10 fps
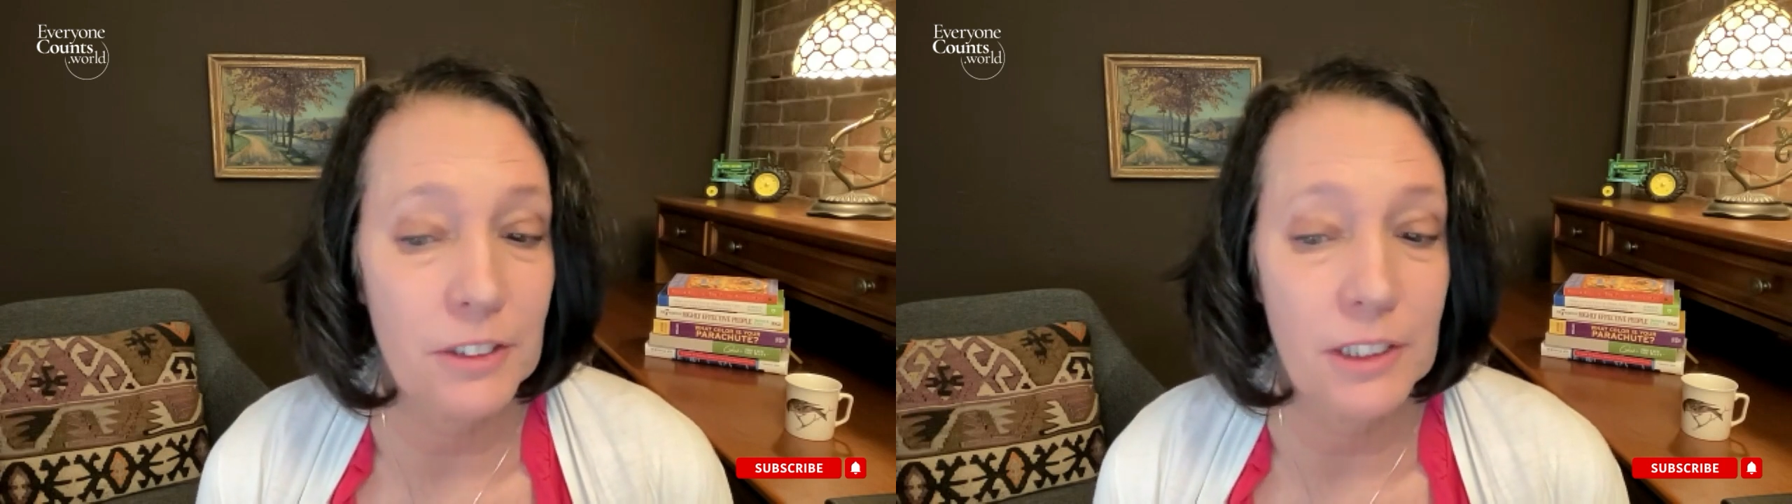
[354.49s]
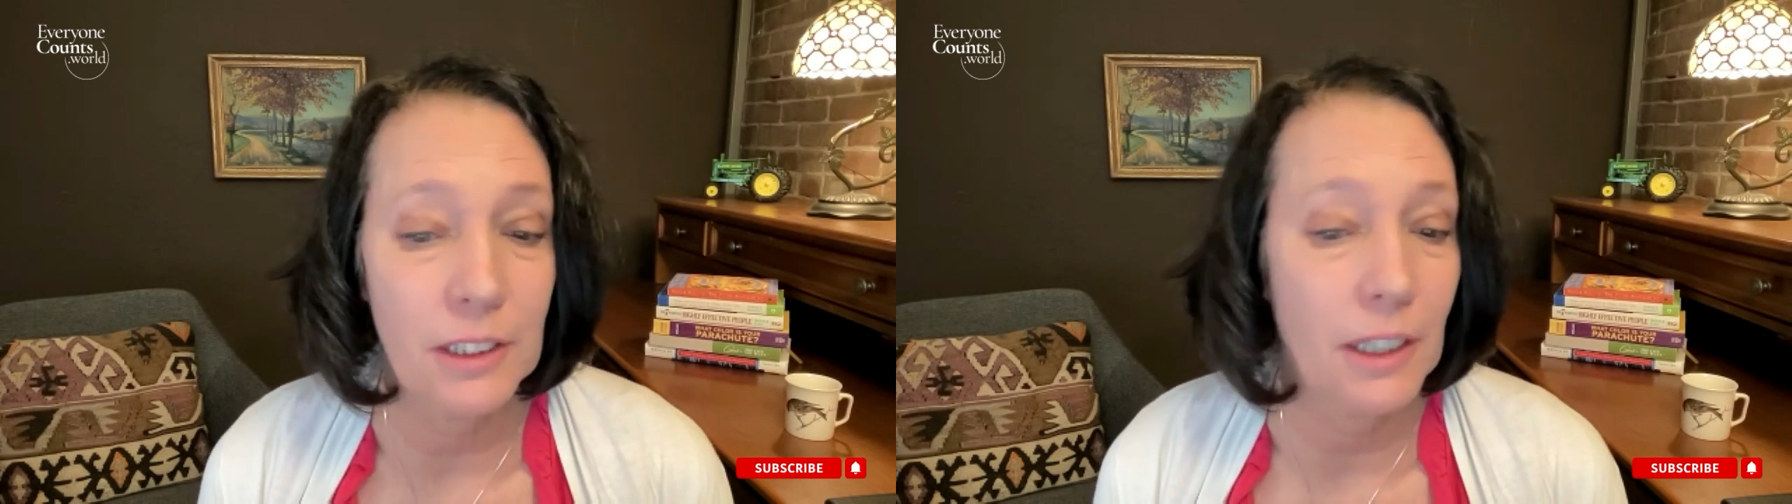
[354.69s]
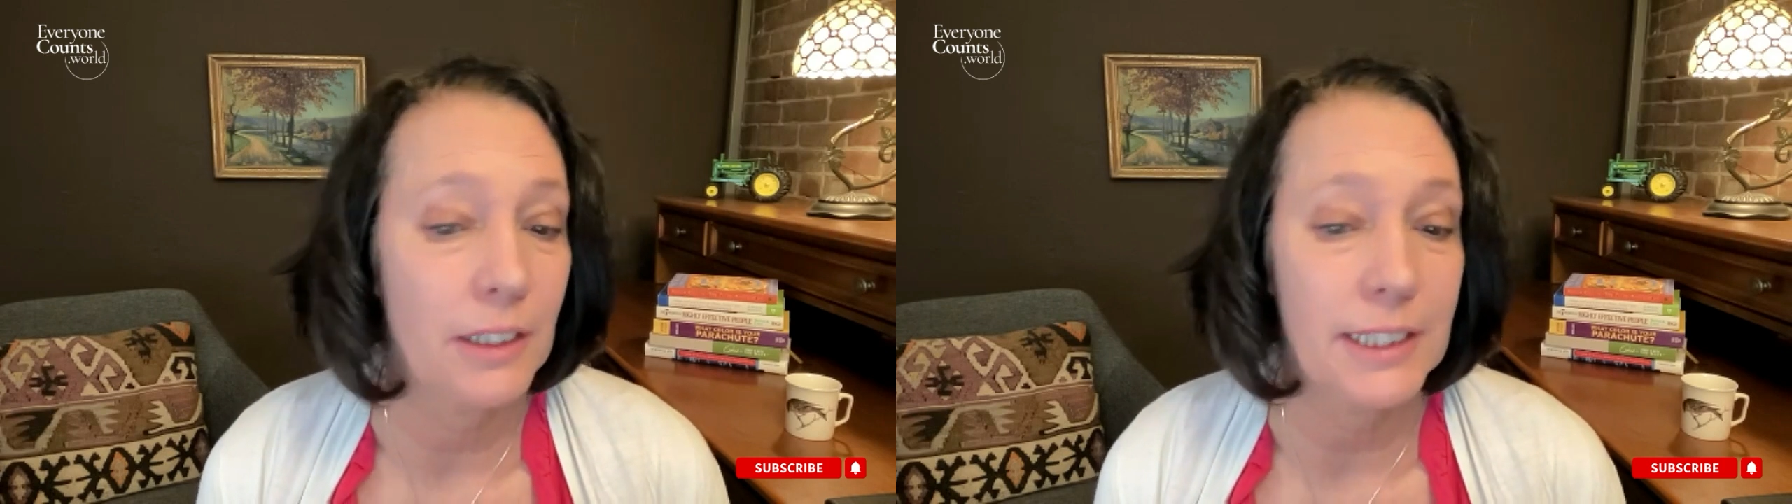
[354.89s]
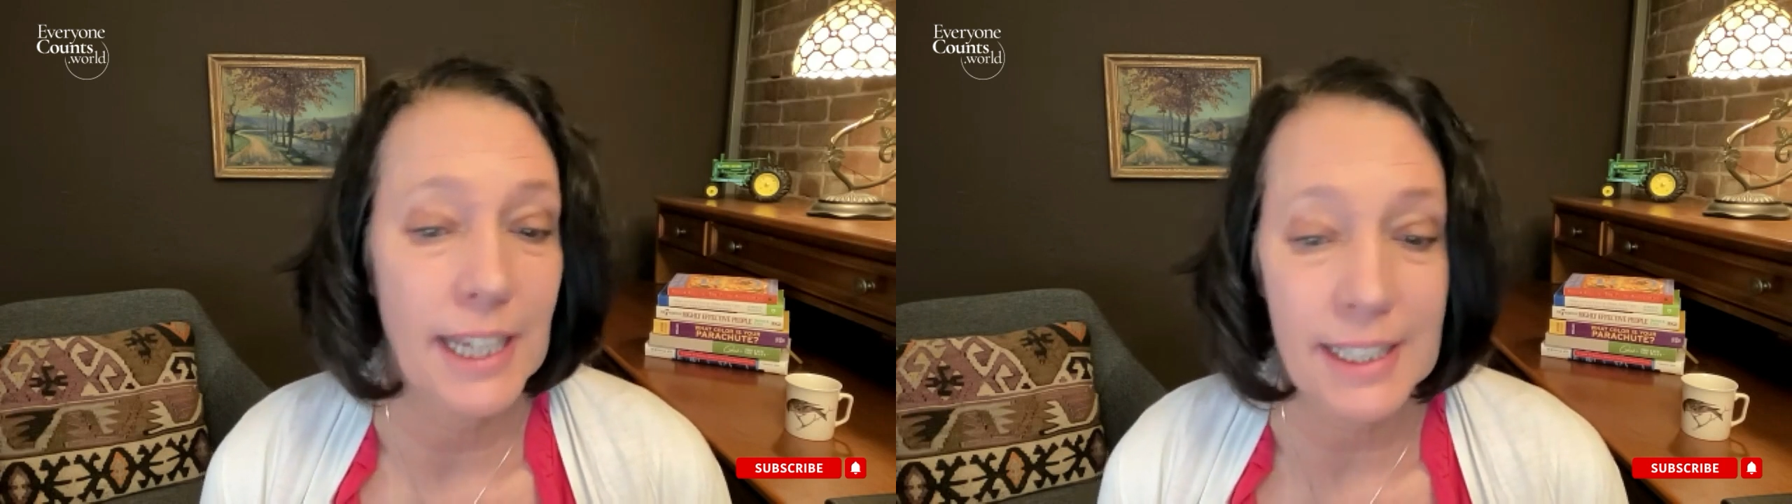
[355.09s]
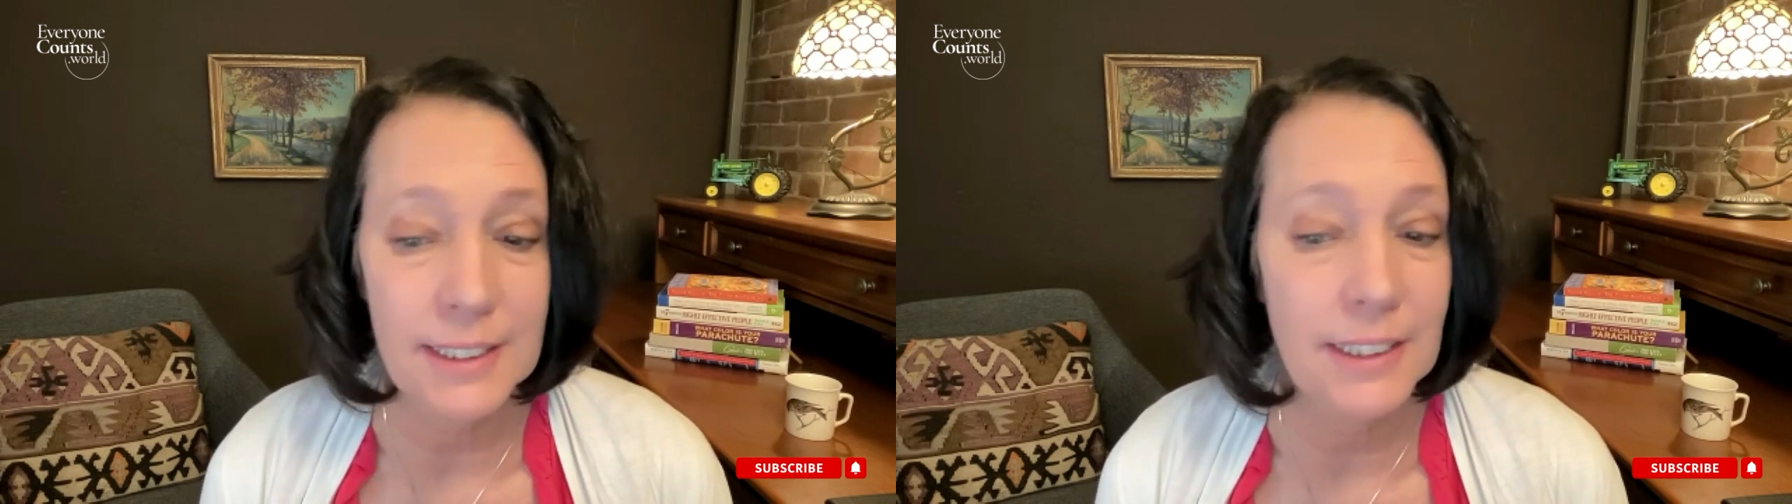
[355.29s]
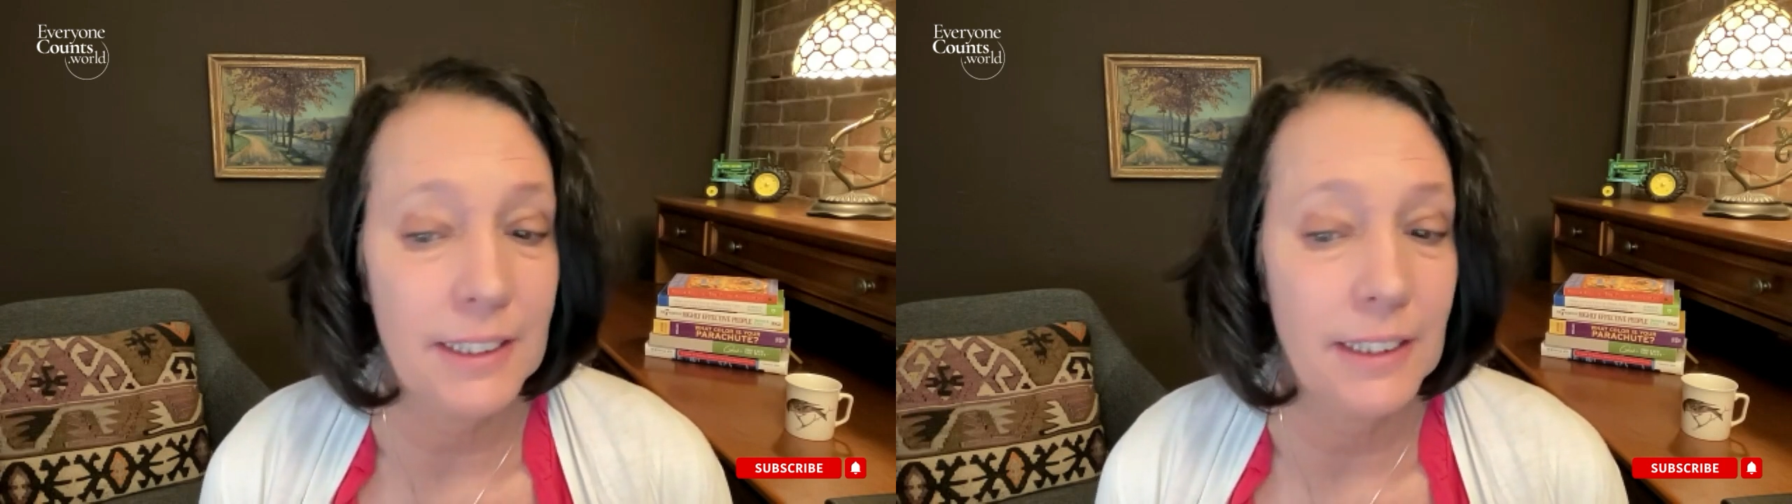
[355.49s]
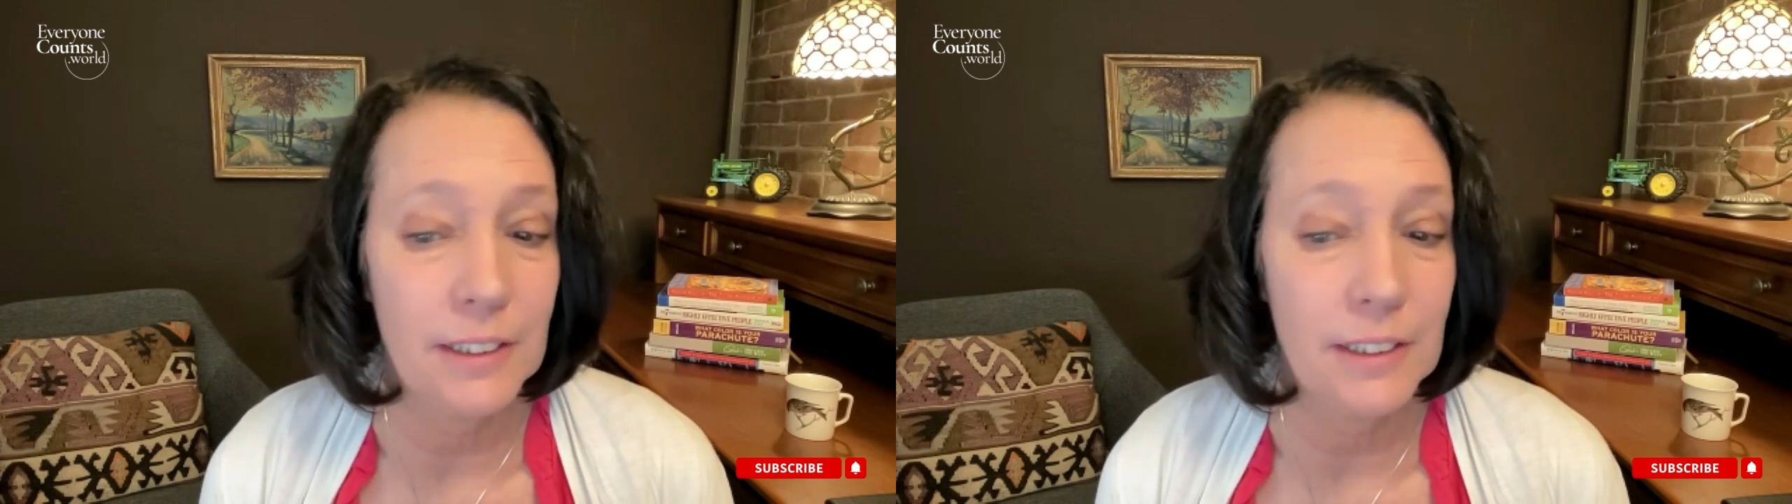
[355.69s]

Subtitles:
you did a lot of dancing